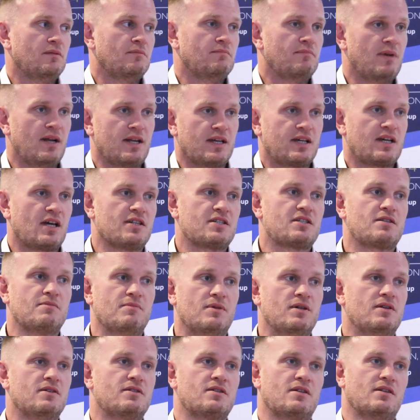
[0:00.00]
many
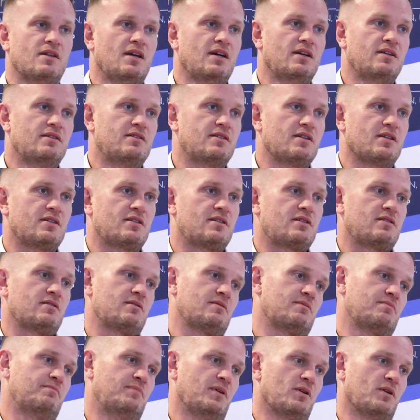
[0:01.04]
customers, and they just